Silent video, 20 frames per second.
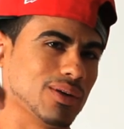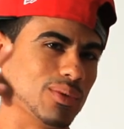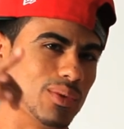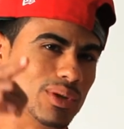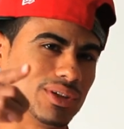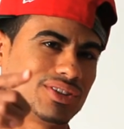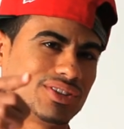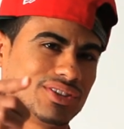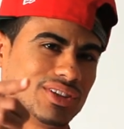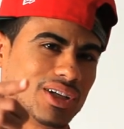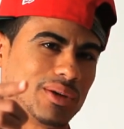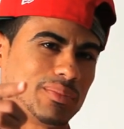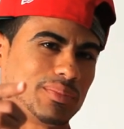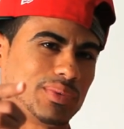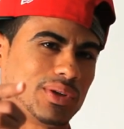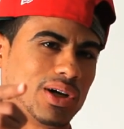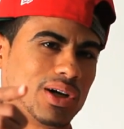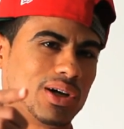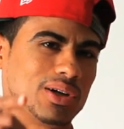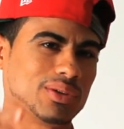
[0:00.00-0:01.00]
What's up,
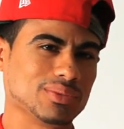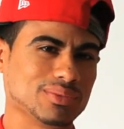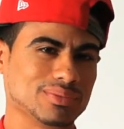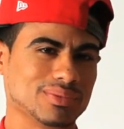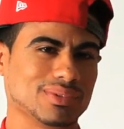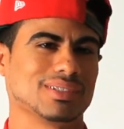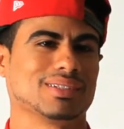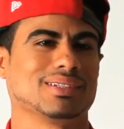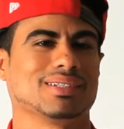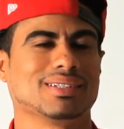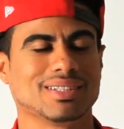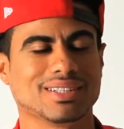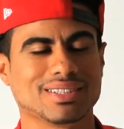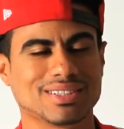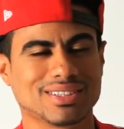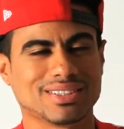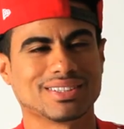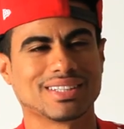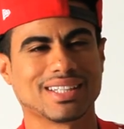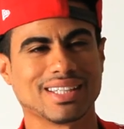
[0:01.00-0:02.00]
yo? This
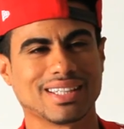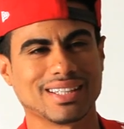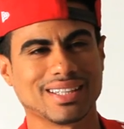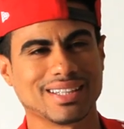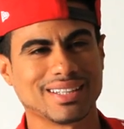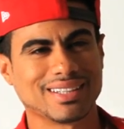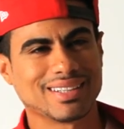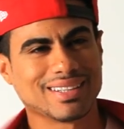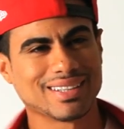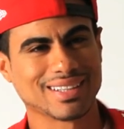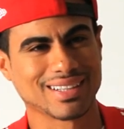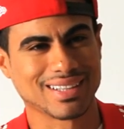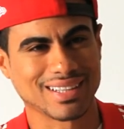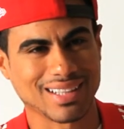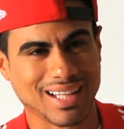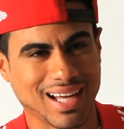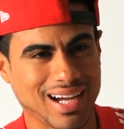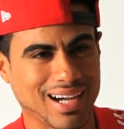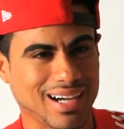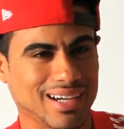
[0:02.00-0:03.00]
is Kid
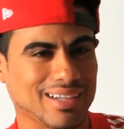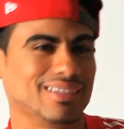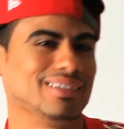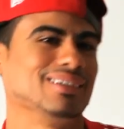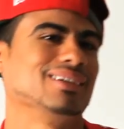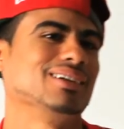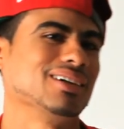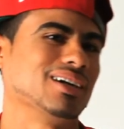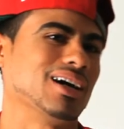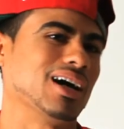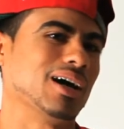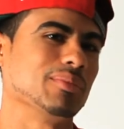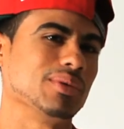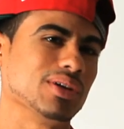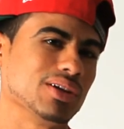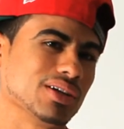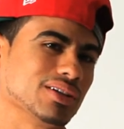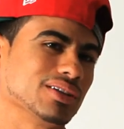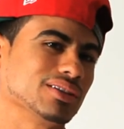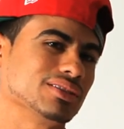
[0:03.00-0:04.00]
Glyde. I'm
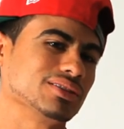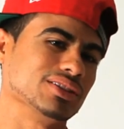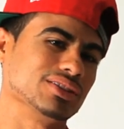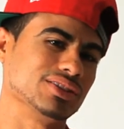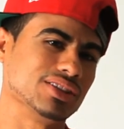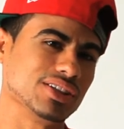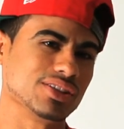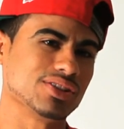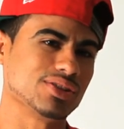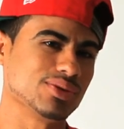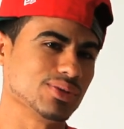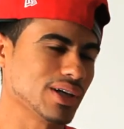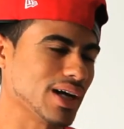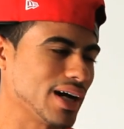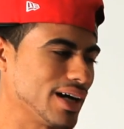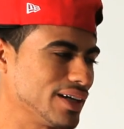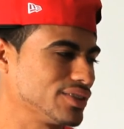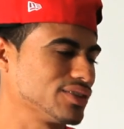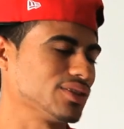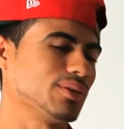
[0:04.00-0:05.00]
here to teach you
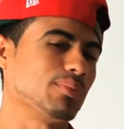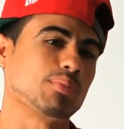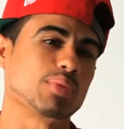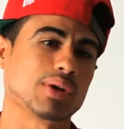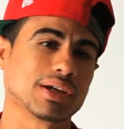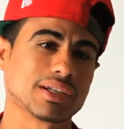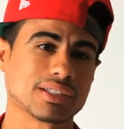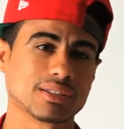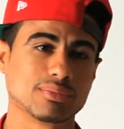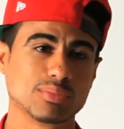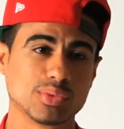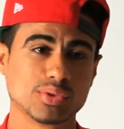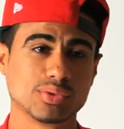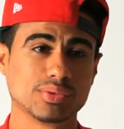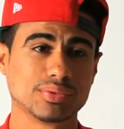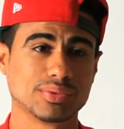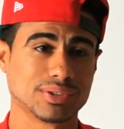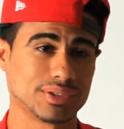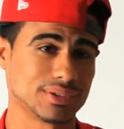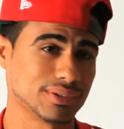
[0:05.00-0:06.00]
guys some breaking
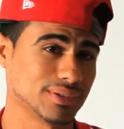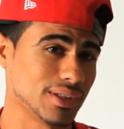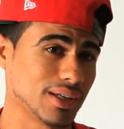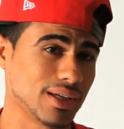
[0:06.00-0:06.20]
moves.